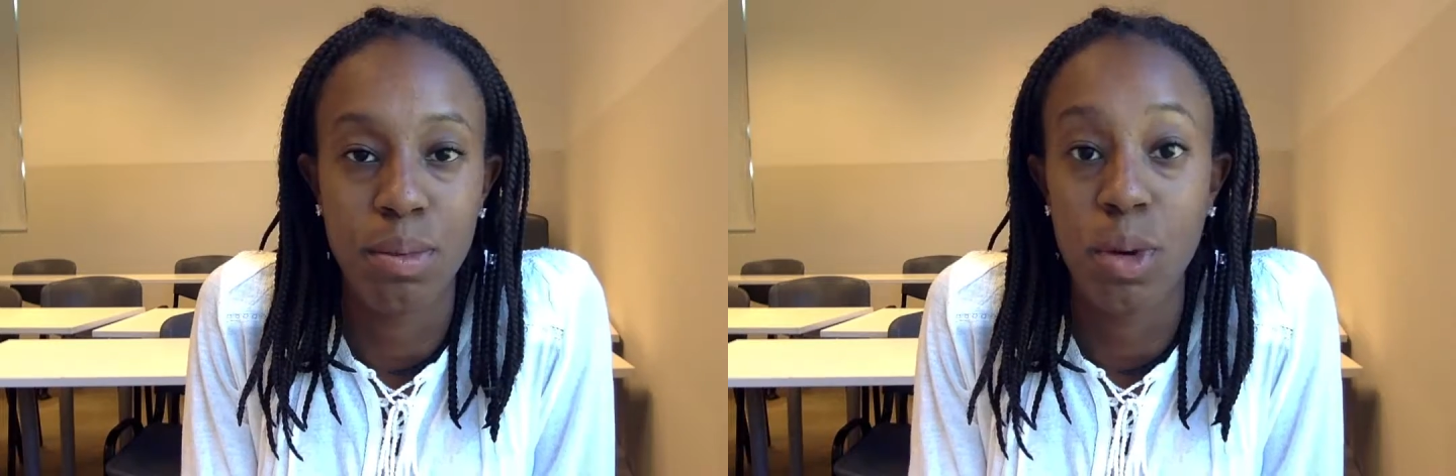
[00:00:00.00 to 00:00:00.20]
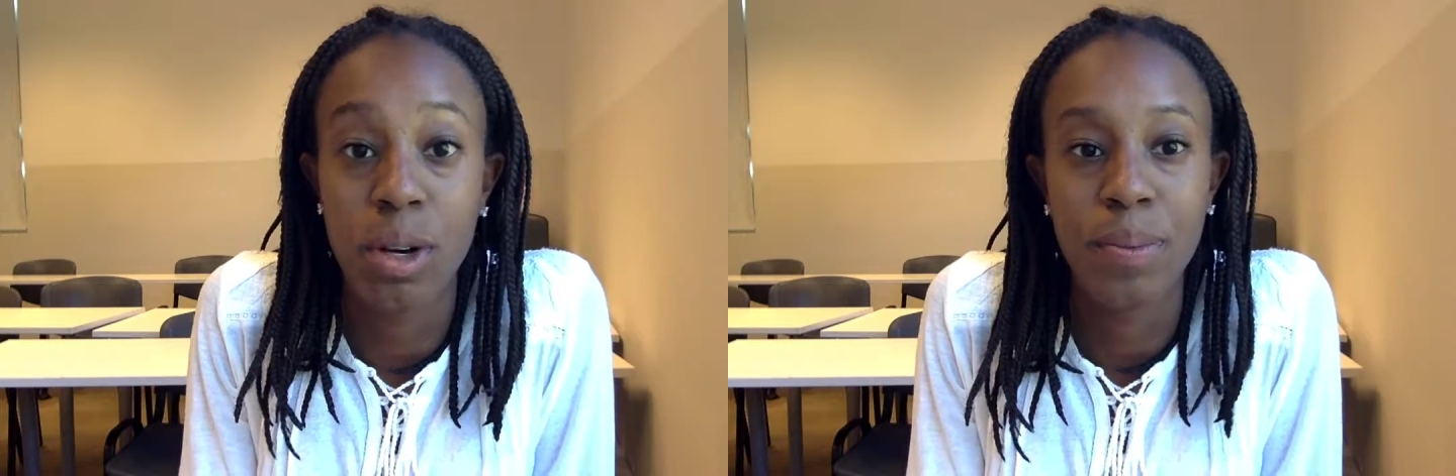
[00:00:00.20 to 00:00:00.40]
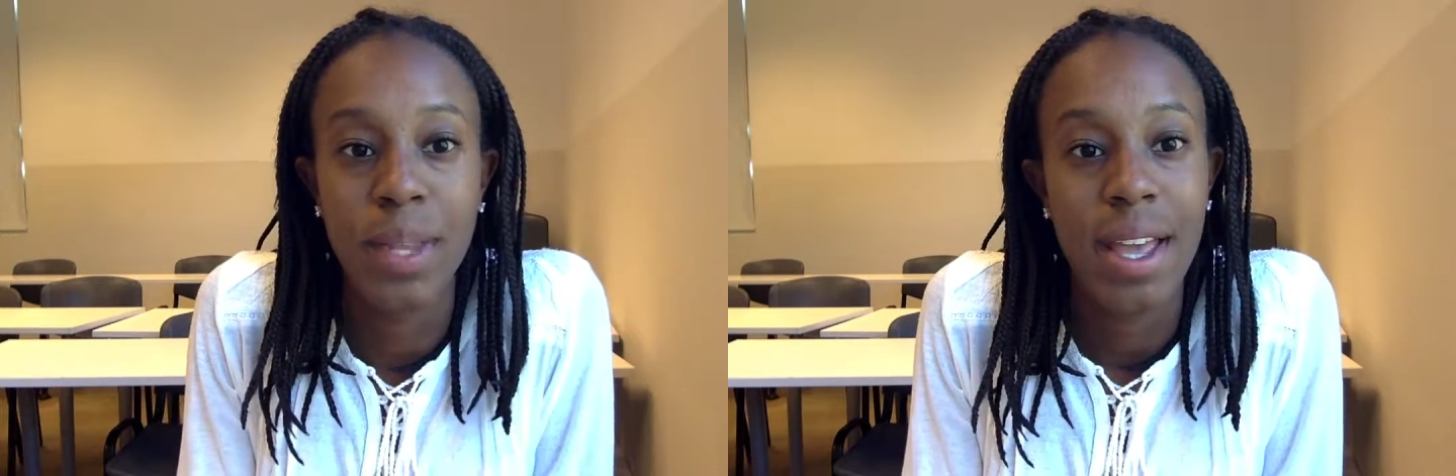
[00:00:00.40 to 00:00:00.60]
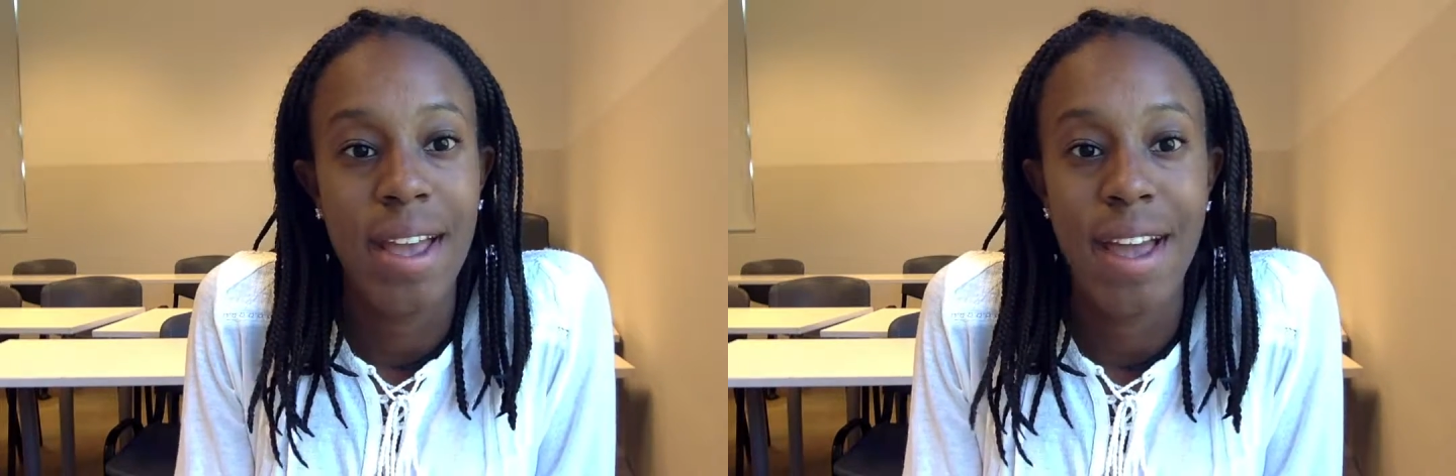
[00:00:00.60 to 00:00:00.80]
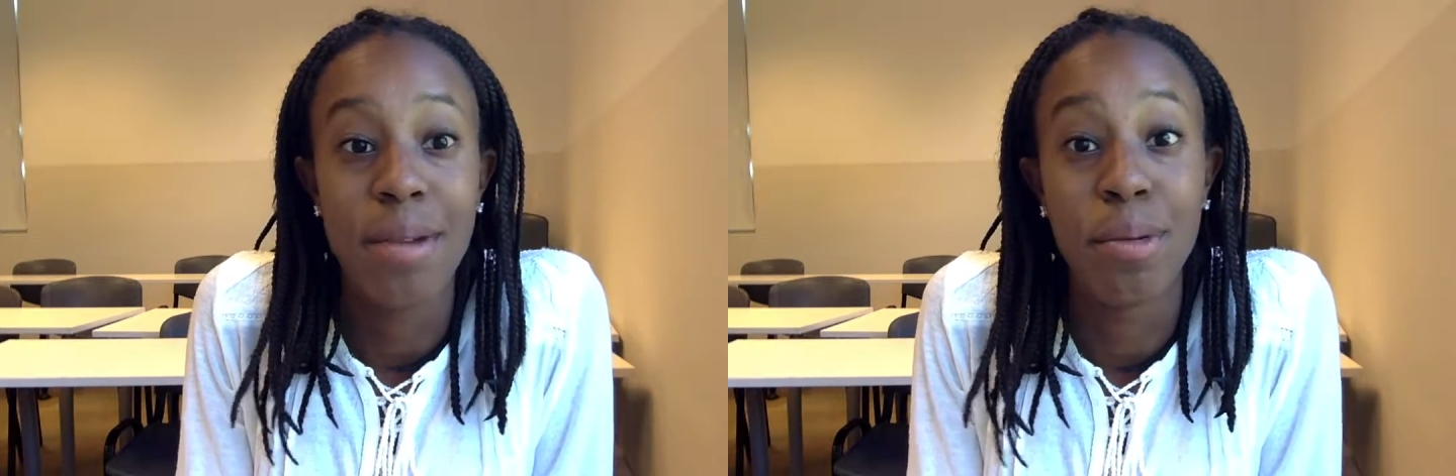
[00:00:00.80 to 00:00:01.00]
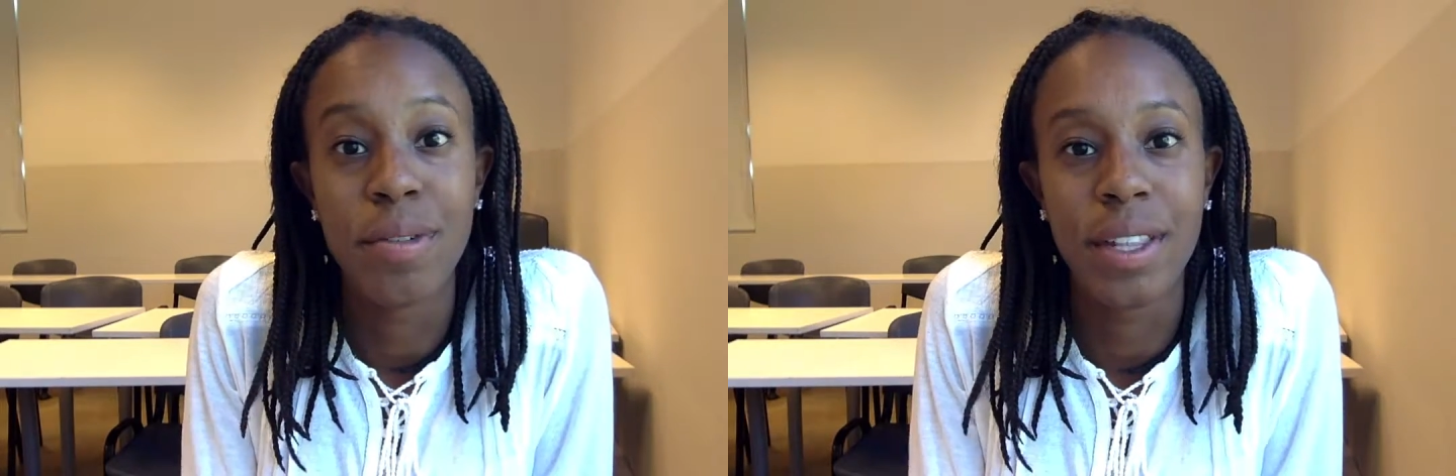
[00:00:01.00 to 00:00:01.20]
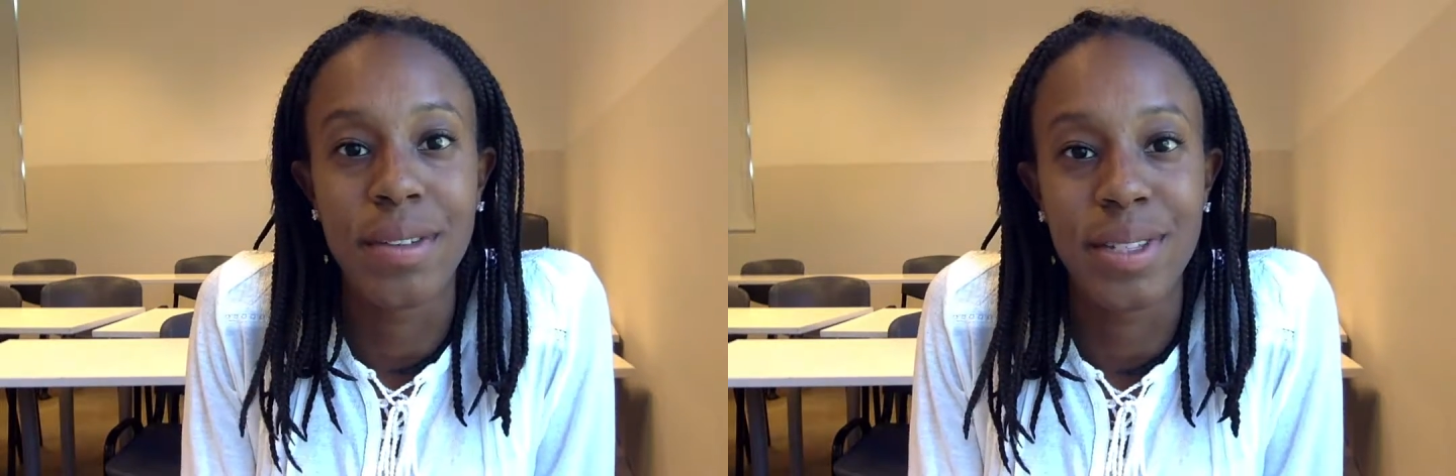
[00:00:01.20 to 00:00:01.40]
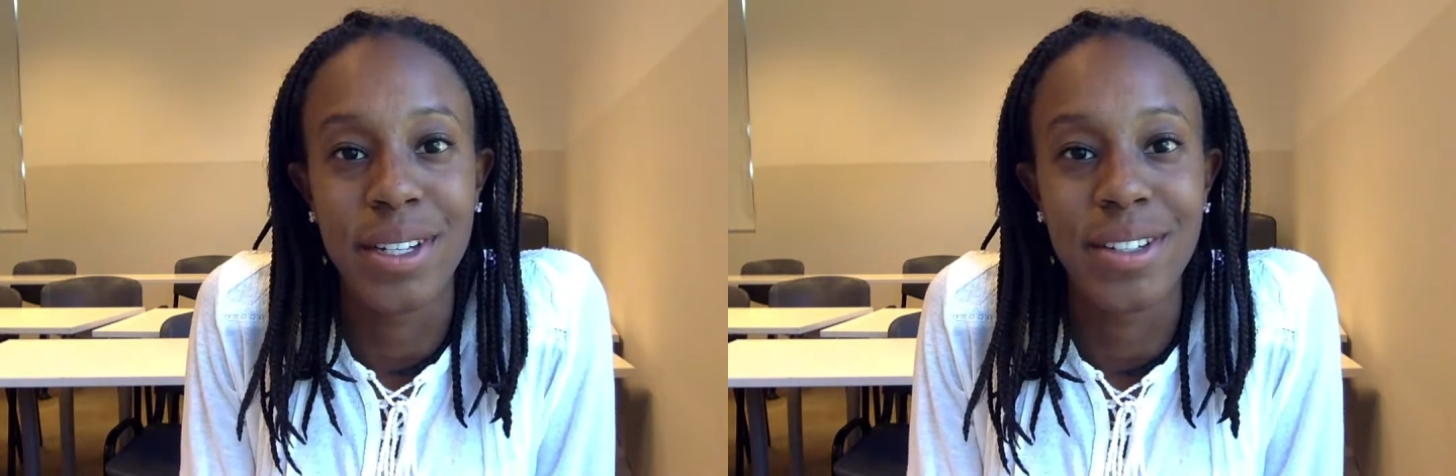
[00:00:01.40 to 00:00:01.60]
more and improving
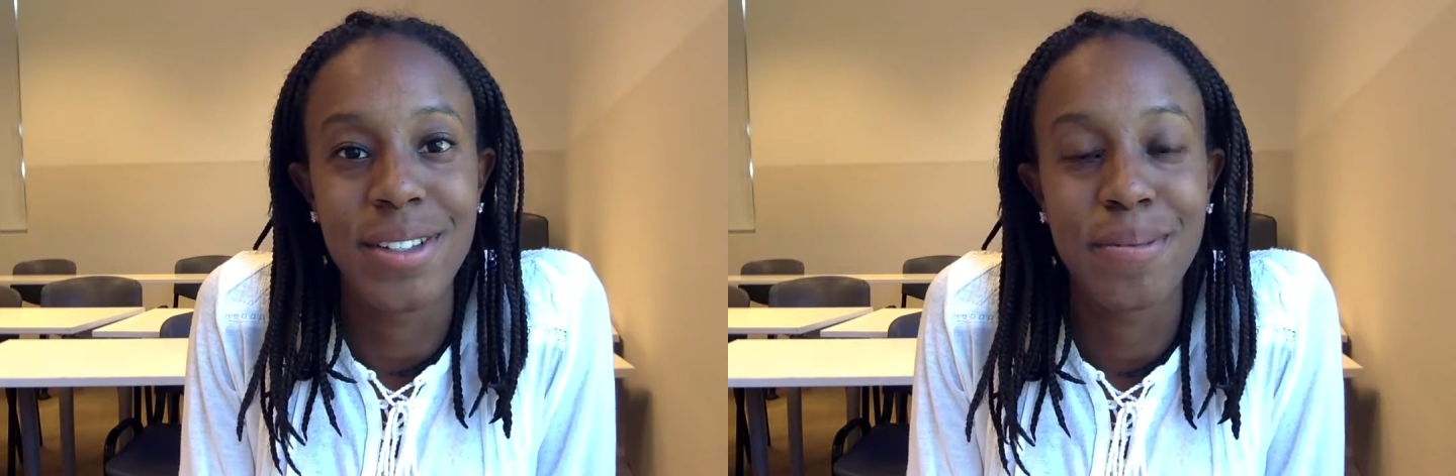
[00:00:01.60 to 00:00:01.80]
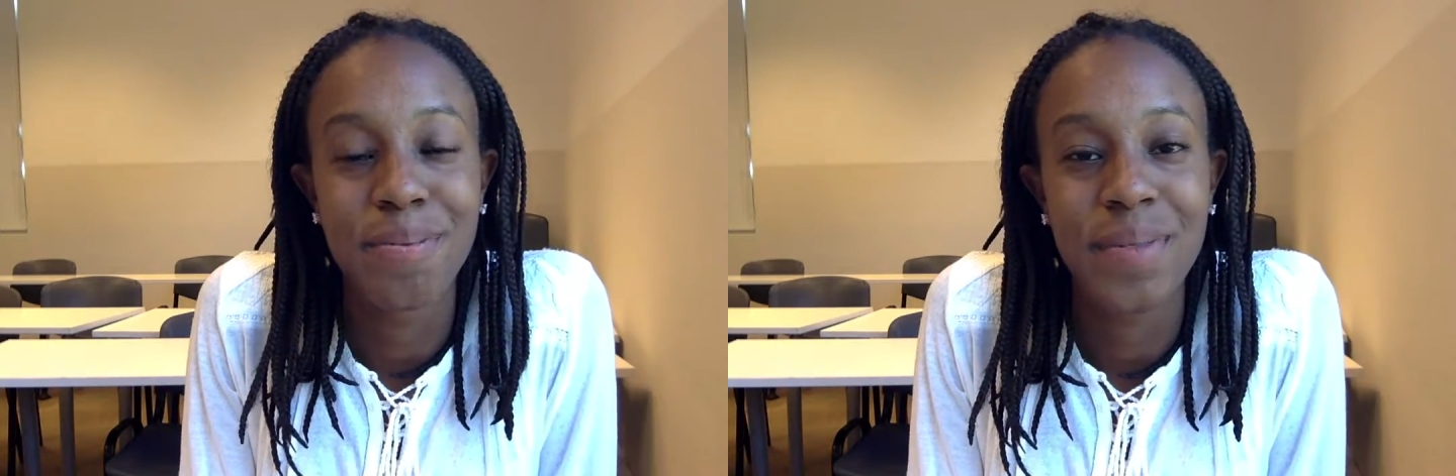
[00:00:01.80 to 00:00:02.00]
their skills.